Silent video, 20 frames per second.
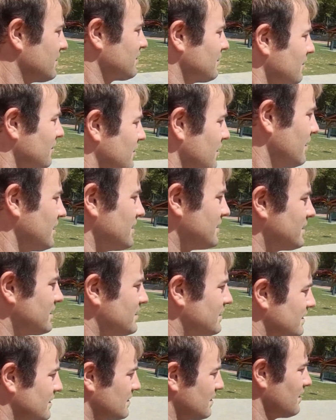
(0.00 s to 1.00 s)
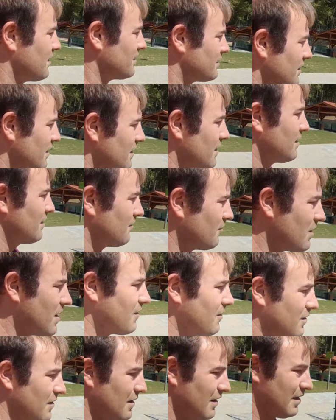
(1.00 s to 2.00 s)
Look at this, it's exciting. Well,
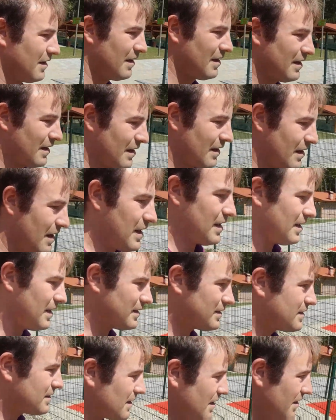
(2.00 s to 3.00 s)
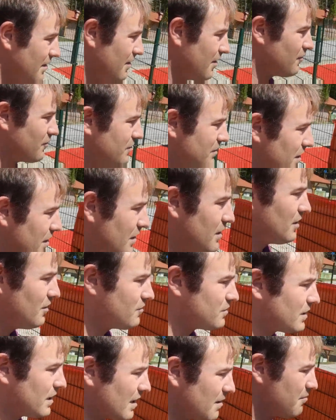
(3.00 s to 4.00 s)
it's uh, no one's
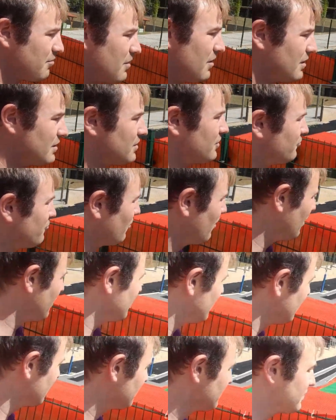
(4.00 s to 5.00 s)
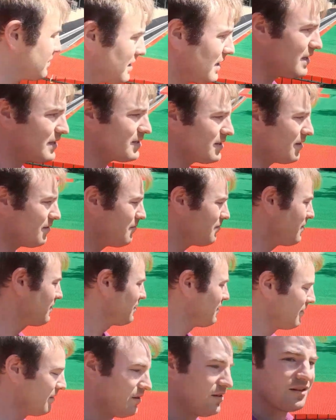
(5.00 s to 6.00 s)
using it, but it's a dry ski slope.
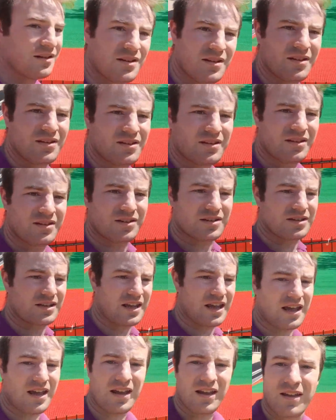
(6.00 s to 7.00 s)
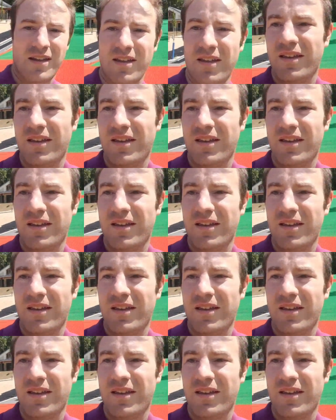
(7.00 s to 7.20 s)
It's there.